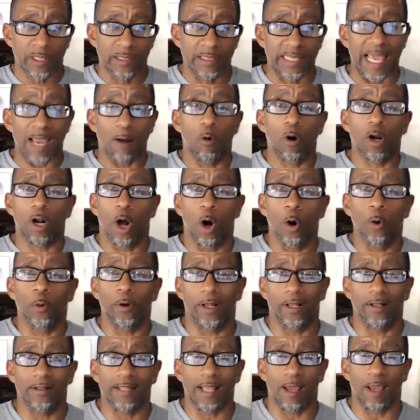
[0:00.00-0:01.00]
They want to
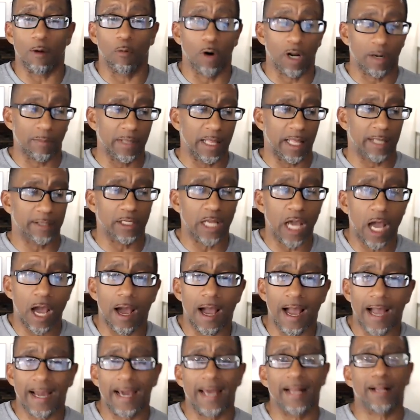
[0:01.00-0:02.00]
own it. They want to be like, nah,
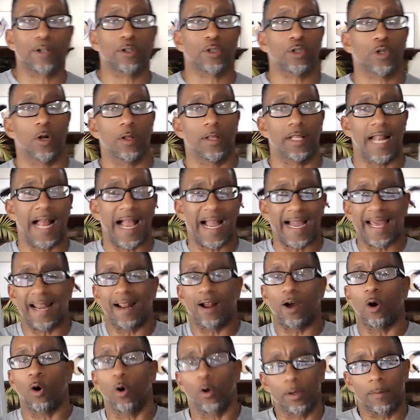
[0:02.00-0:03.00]
I got to control it. I got
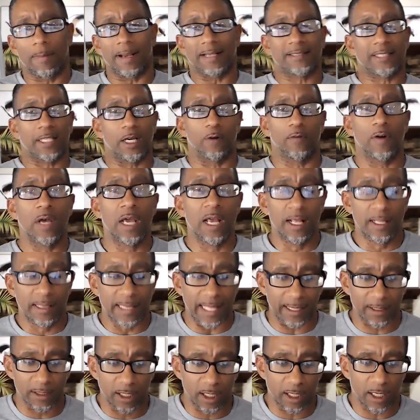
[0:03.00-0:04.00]
to hold it myself.
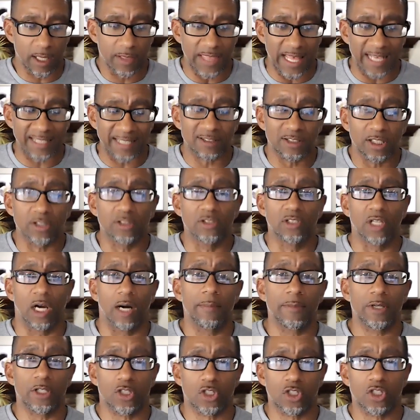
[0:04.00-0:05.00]
Like, look, that's the
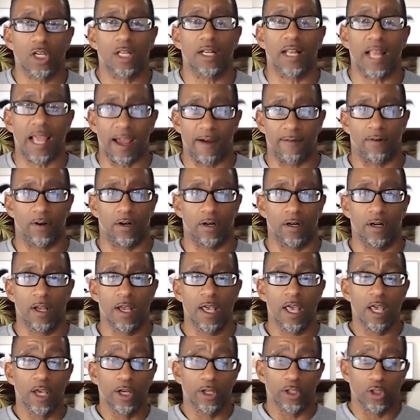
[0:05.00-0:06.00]
dumbest shit ever.
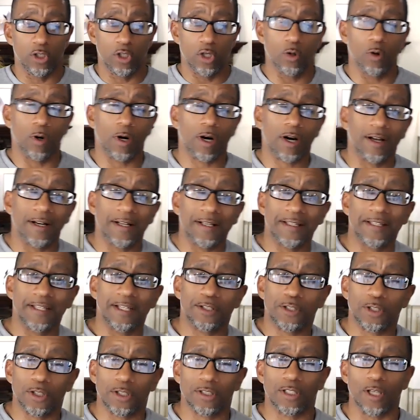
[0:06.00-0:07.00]
You are going to
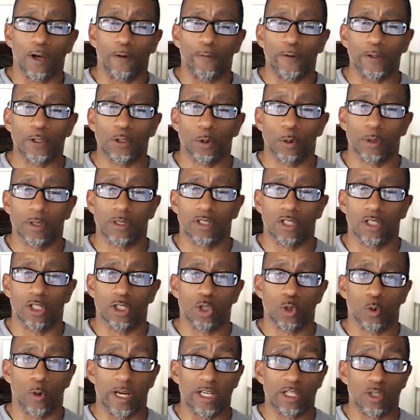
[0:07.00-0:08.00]
get yourself into a
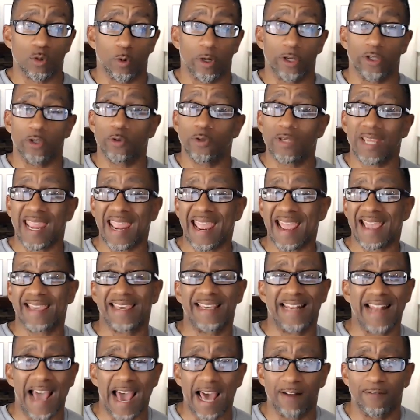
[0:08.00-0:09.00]
situation where you can't
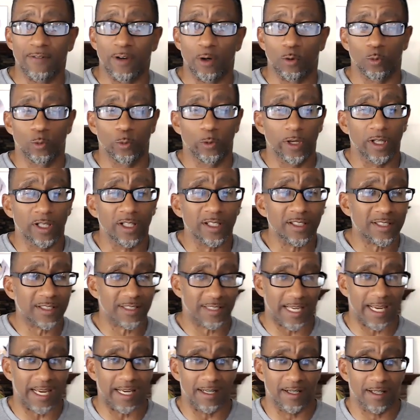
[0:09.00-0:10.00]
get out of it. Real
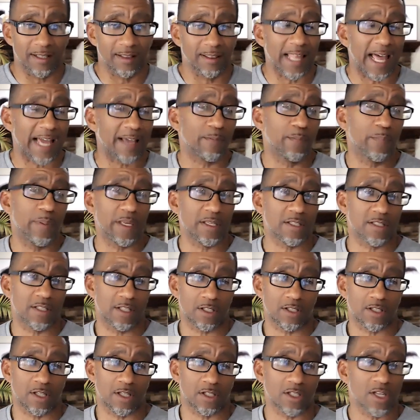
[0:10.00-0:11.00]
estate, like
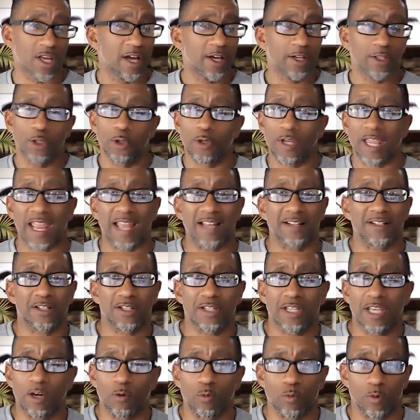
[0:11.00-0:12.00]
businesses, you can't
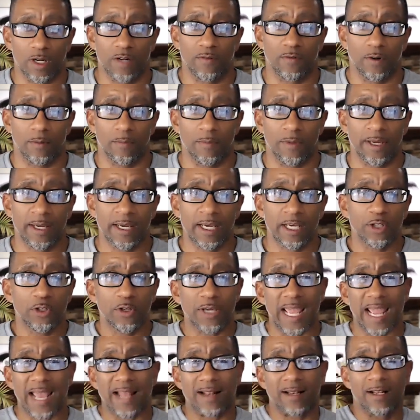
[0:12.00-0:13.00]
just get rid of them.
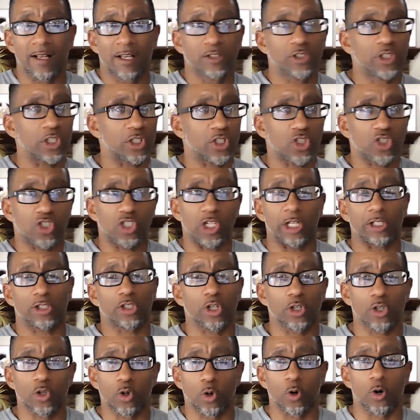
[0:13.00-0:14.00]
You can't just shut
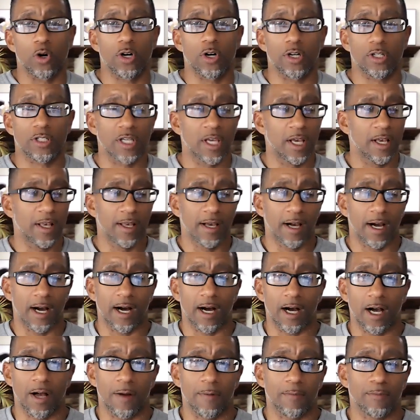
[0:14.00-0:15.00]
your doors,
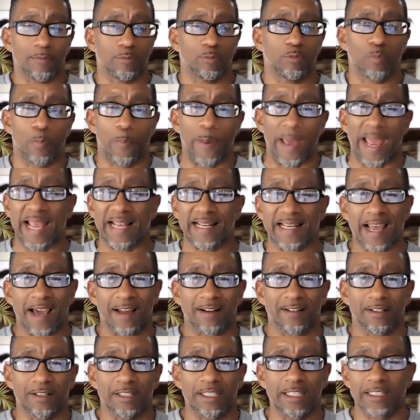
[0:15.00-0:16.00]
um, bang
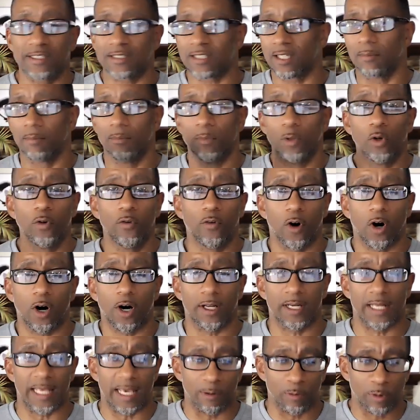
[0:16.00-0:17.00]
down a lease and move
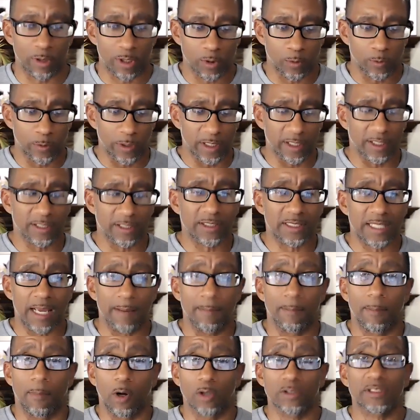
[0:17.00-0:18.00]
on. And with a real
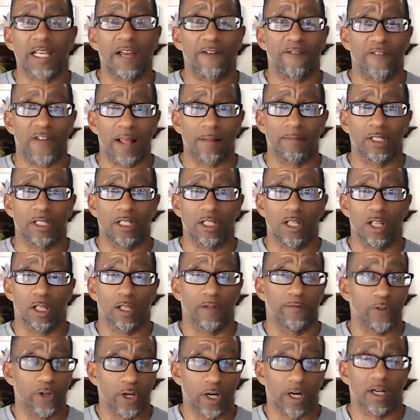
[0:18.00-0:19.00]
estate multifamily deal,
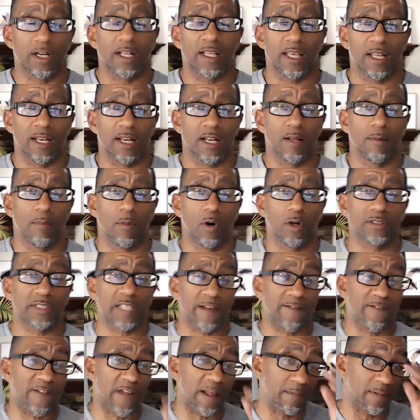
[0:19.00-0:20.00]
if you're going to get into
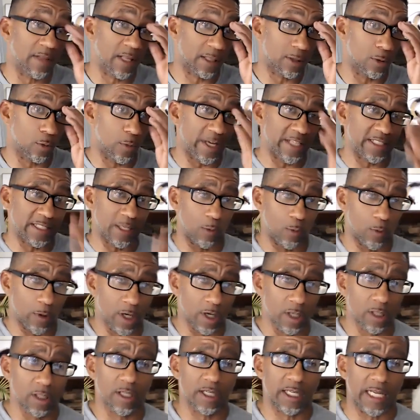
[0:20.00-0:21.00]
multifamily, like the ways that
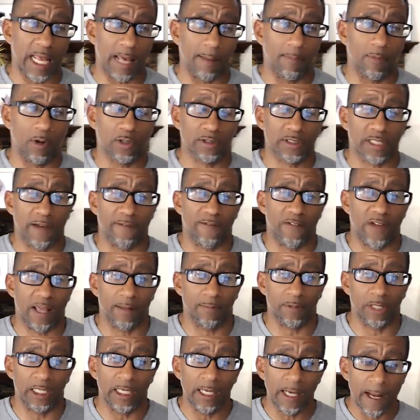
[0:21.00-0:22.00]
we're looking at
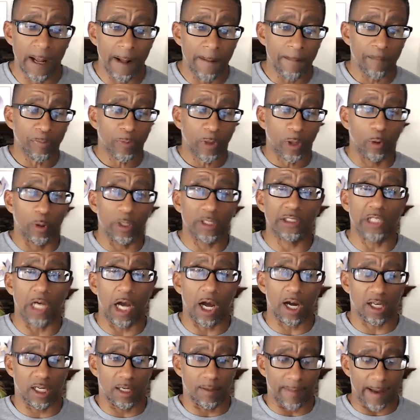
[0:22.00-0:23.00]
multifamily, we're
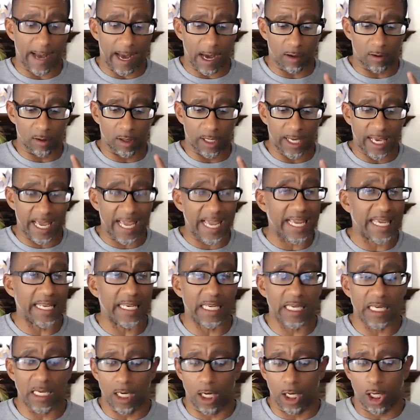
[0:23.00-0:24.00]
talking about
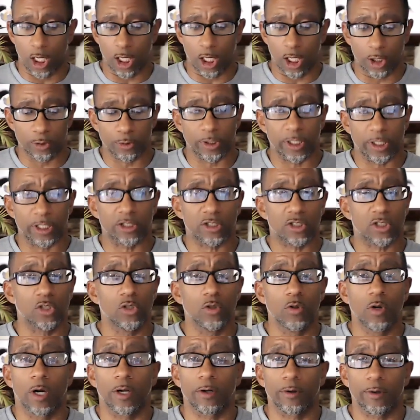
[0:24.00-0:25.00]
eighty, one hundred,
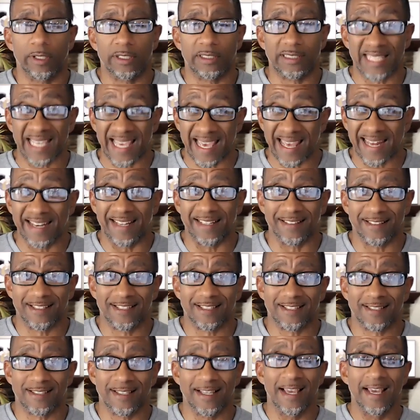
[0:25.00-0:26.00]
two hundred
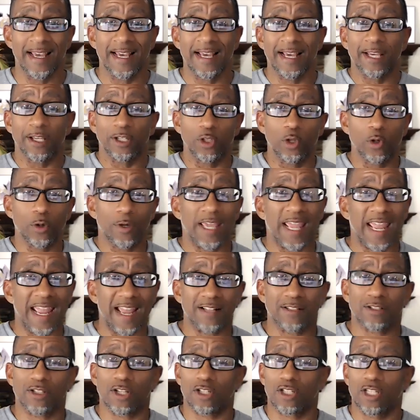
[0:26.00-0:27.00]
tenants. You
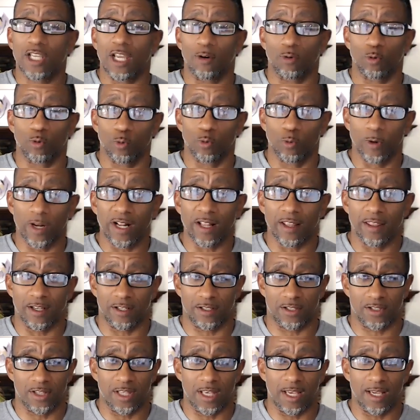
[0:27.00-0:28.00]
can't just get rid of
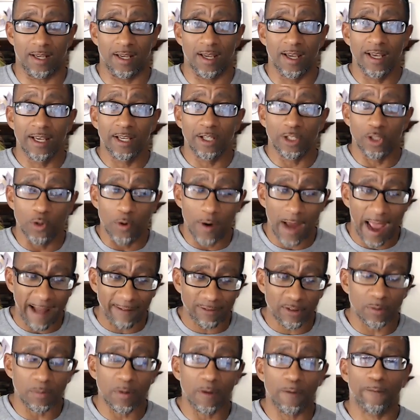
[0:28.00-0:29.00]
this thing. You
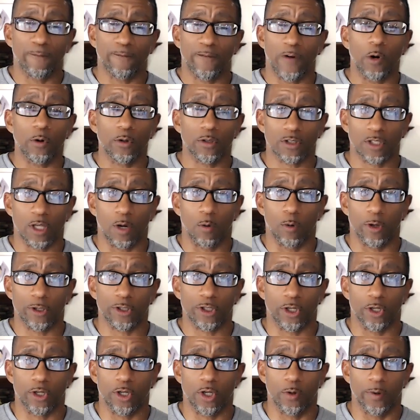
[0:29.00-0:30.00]
have to be focused on
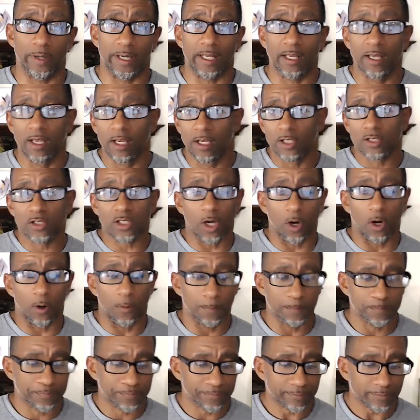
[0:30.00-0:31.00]
what you're doing.
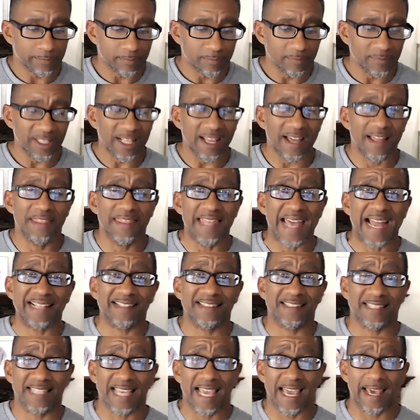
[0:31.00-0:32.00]
So that
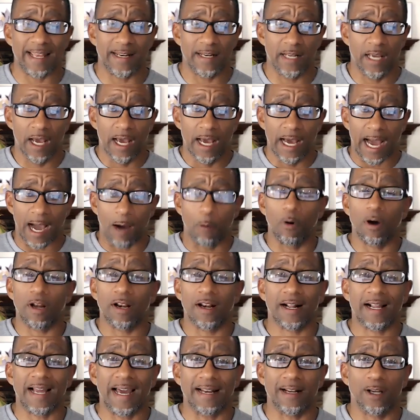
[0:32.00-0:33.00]
said, I wanted
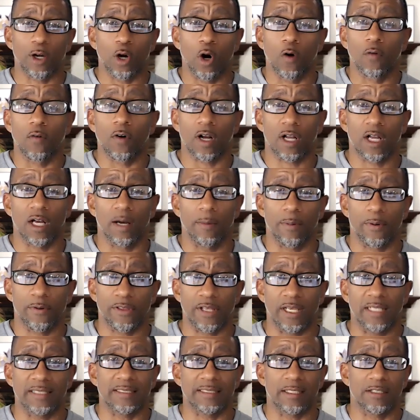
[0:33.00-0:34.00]
to kind of go over a couple of
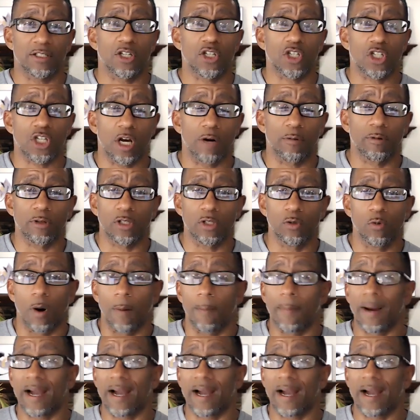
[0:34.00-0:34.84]
things. I'll just share with you what